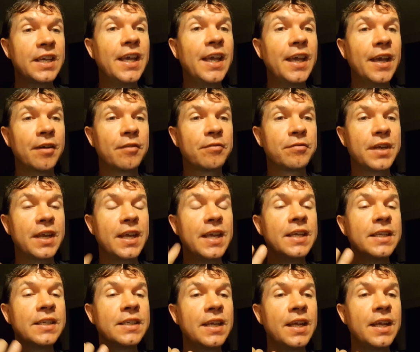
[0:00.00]
gift
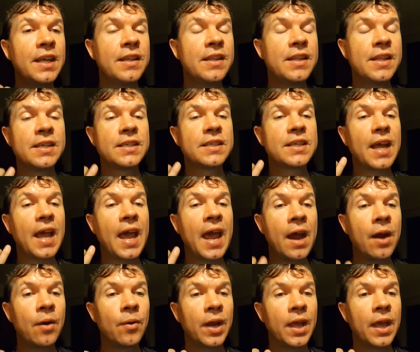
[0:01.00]
is in this
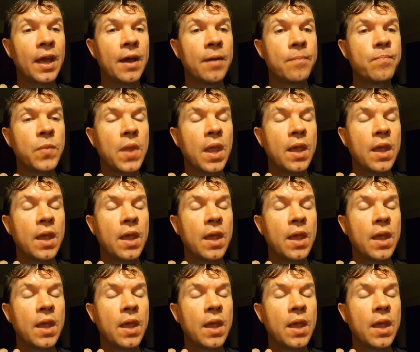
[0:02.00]
area